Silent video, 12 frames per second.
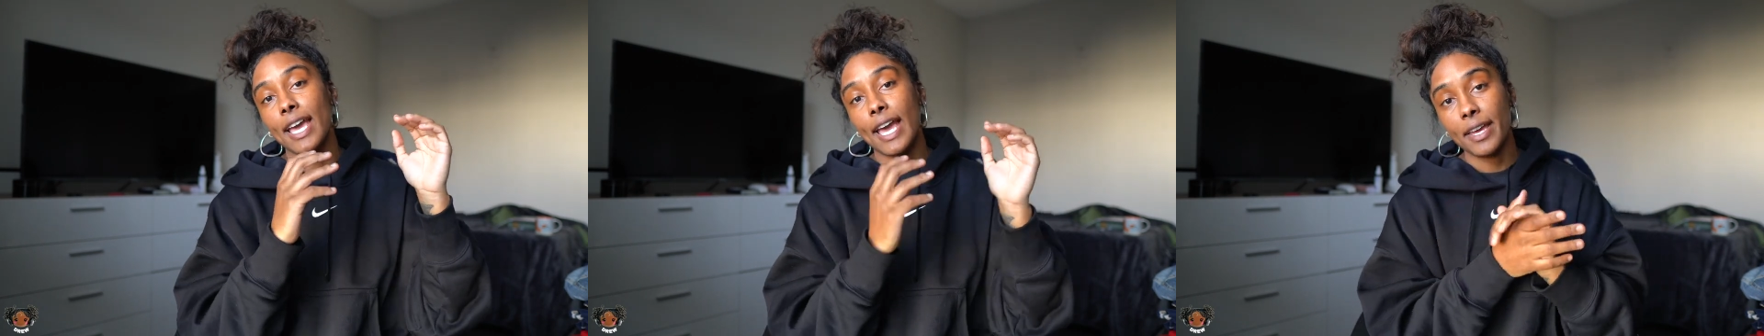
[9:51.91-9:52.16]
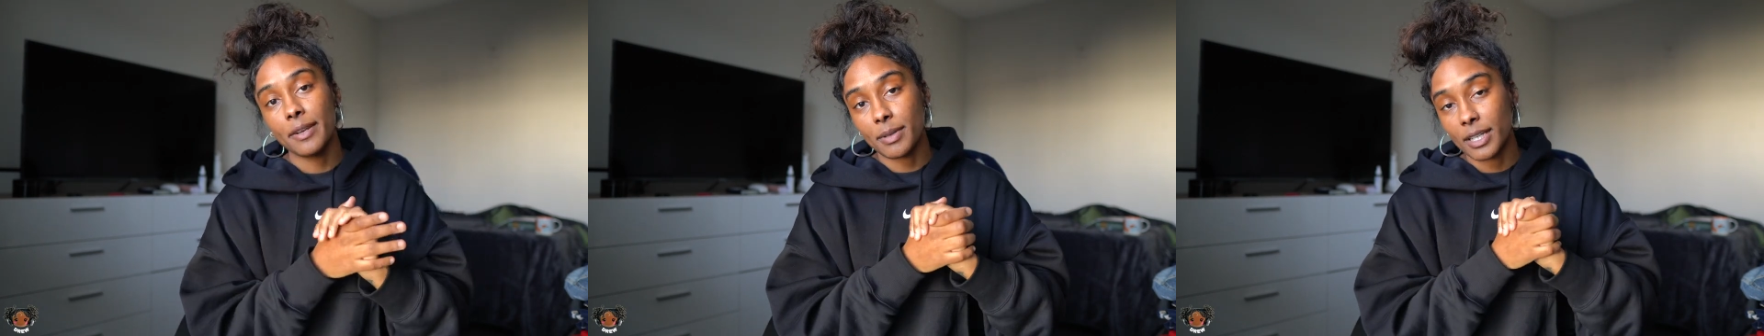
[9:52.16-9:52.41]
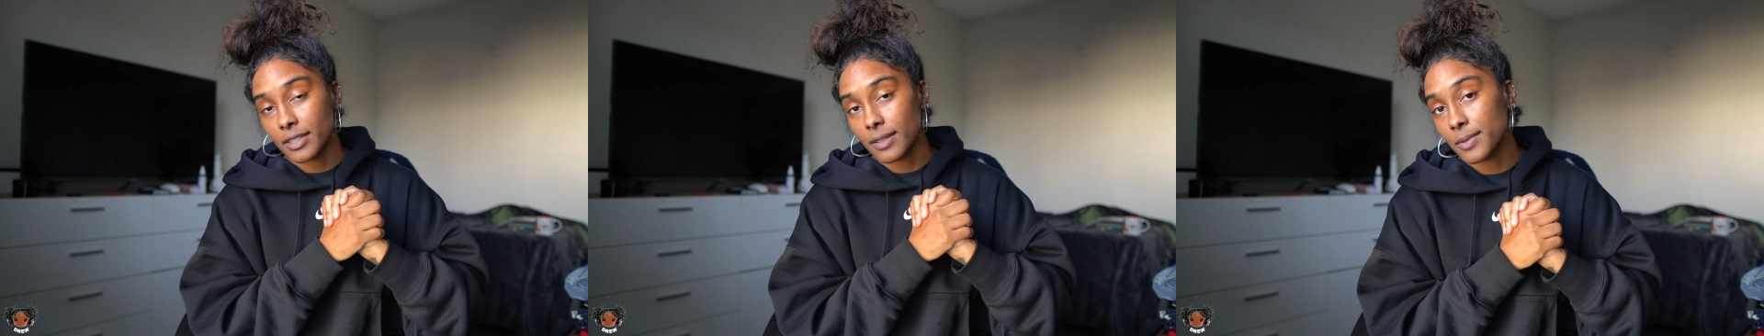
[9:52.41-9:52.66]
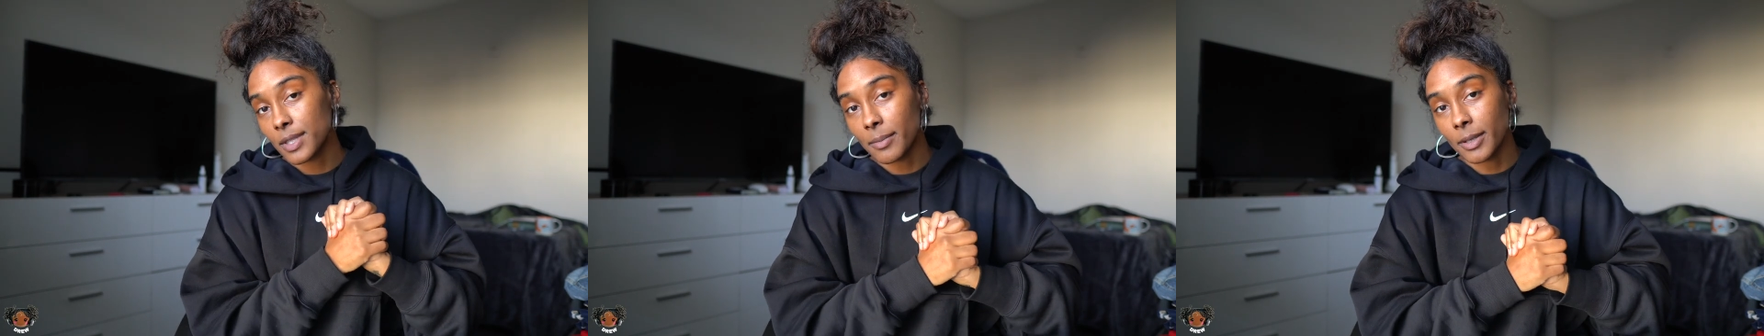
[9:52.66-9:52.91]
And because
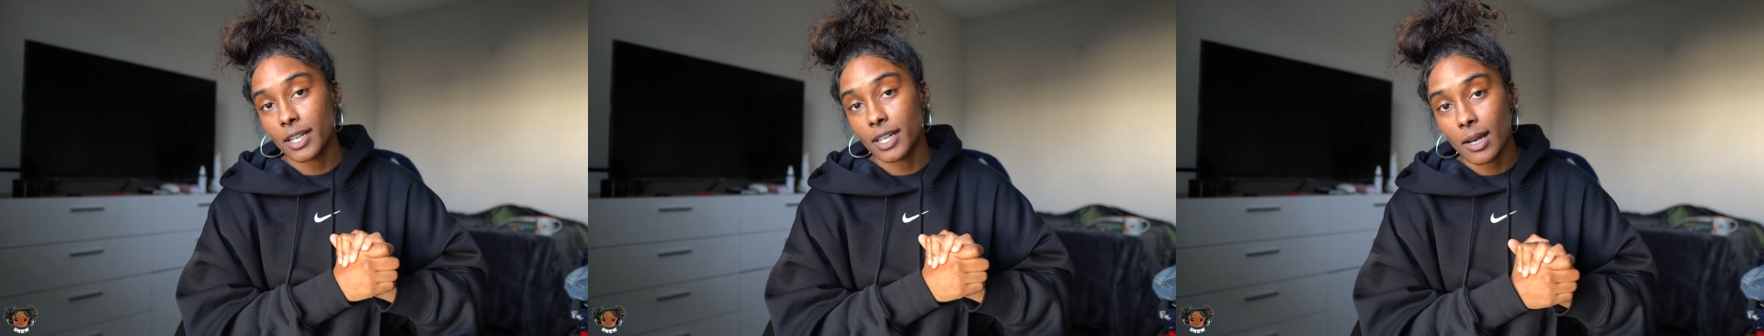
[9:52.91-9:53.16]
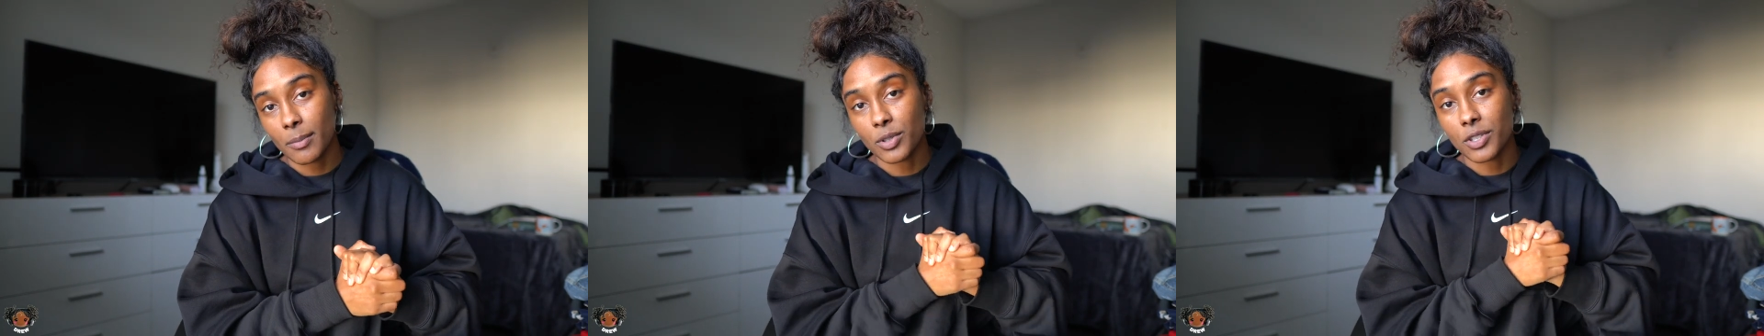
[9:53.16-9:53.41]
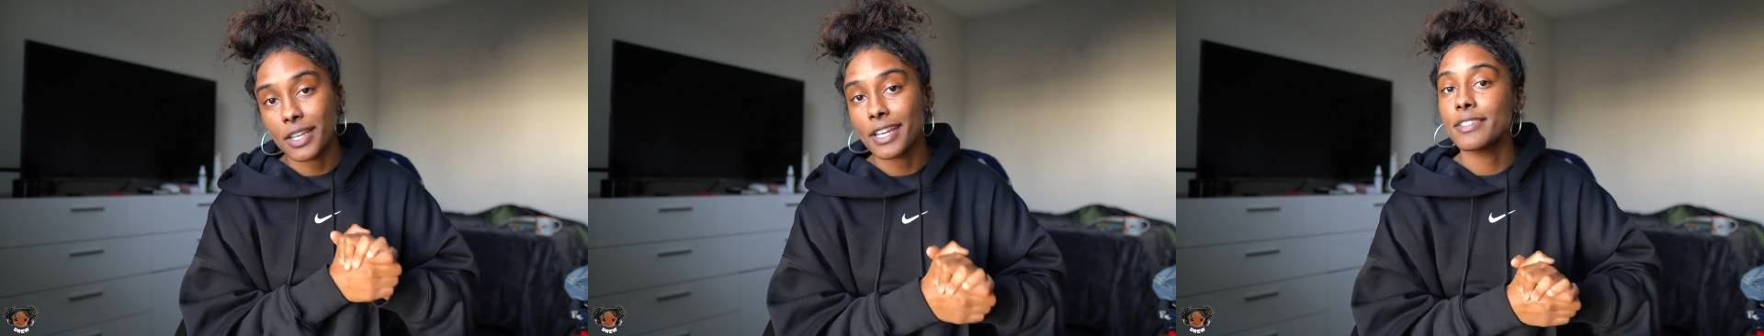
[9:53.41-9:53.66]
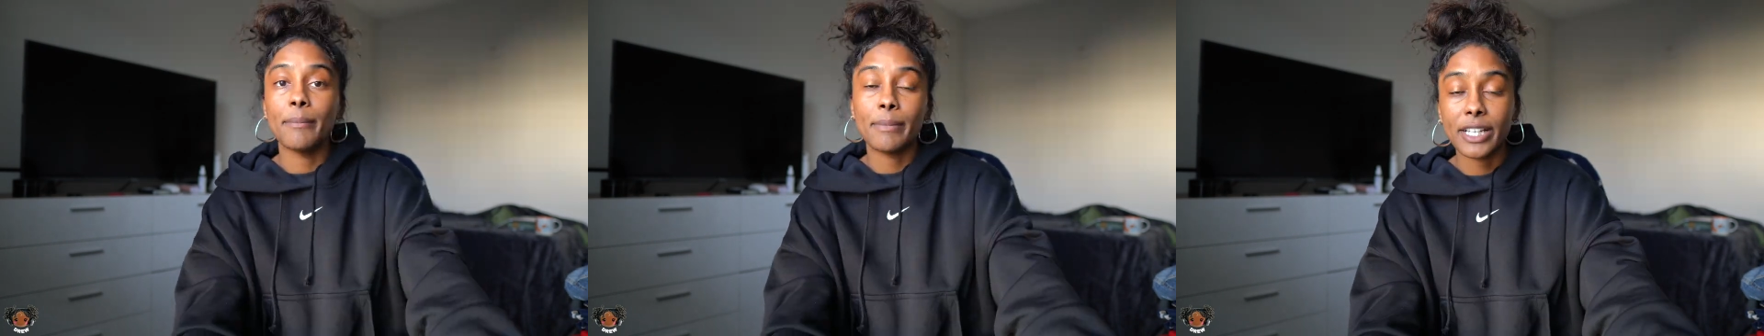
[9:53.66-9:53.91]
I'm stopping in a couple
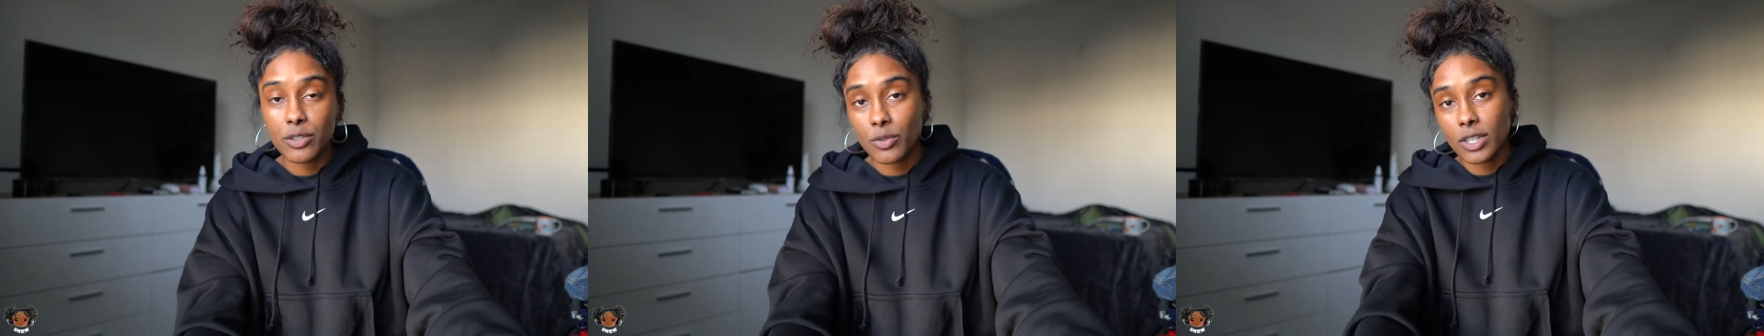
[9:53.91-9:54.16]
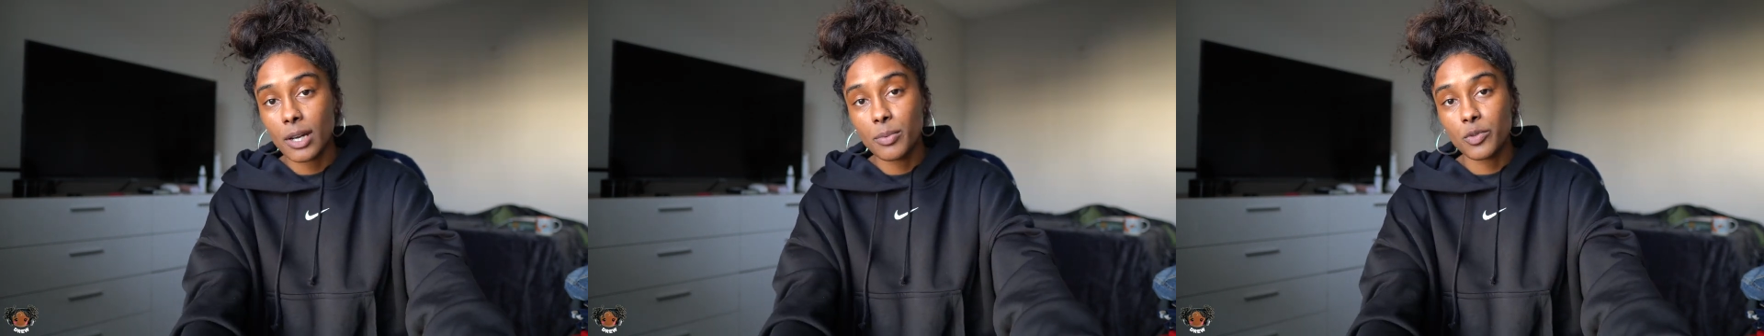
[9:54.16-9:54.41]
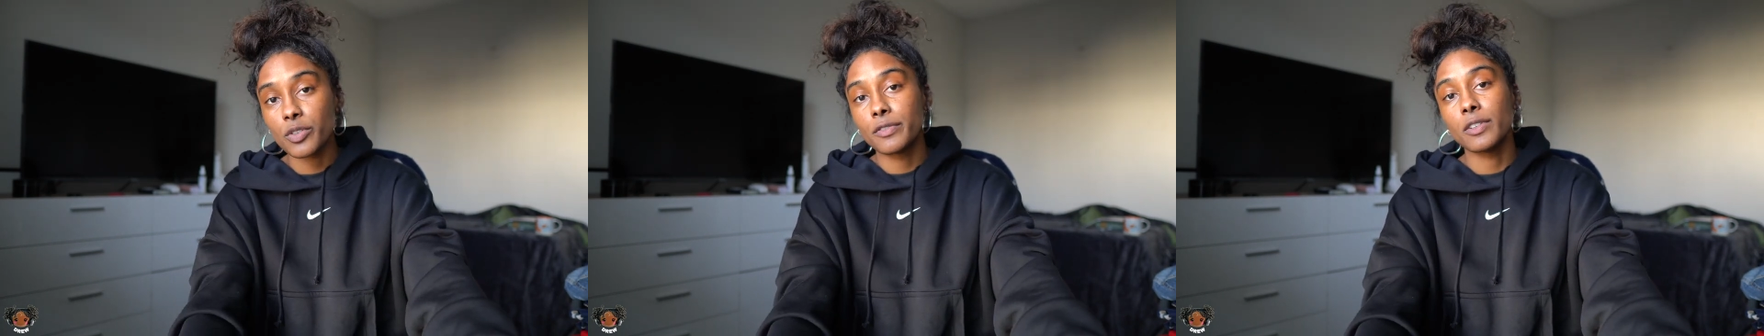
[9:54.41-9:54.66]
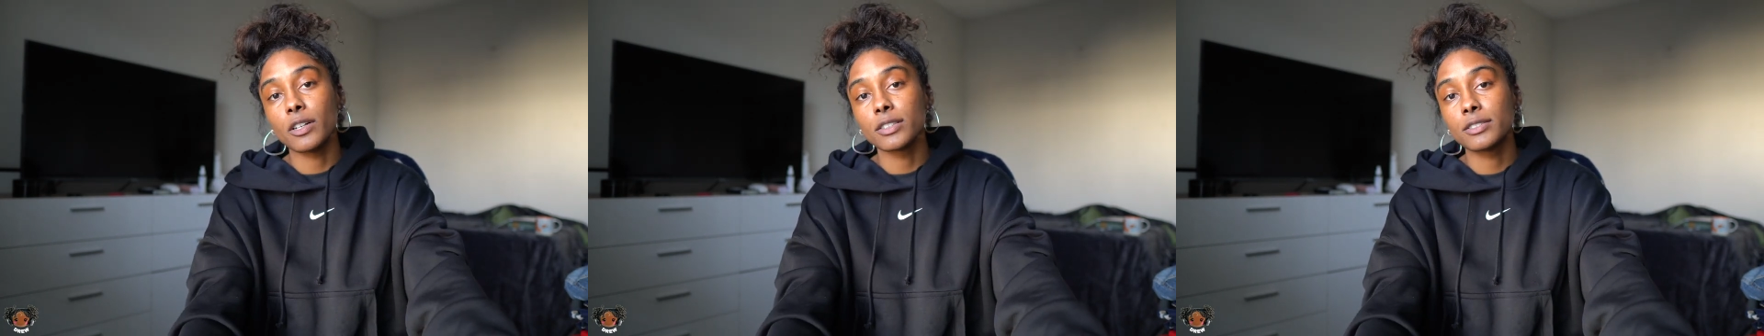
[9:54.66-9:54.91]
states, I might do a couple thrift
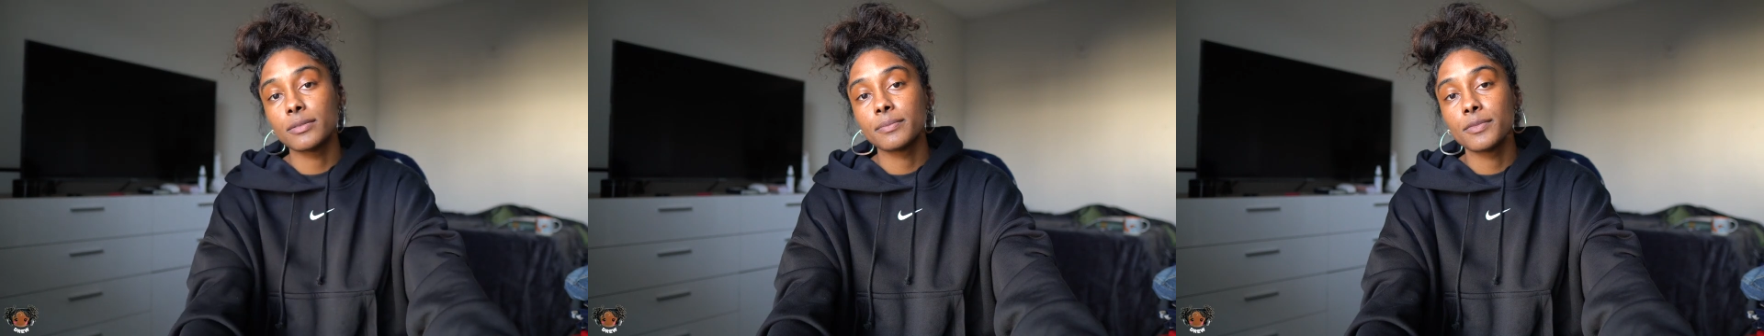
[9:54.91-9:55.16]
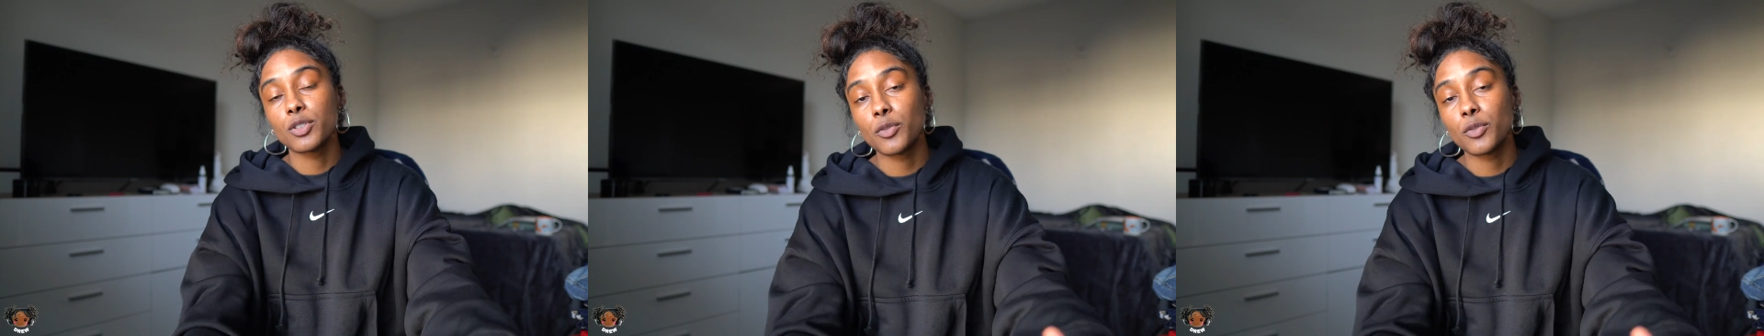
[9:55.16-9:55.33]
vlogs.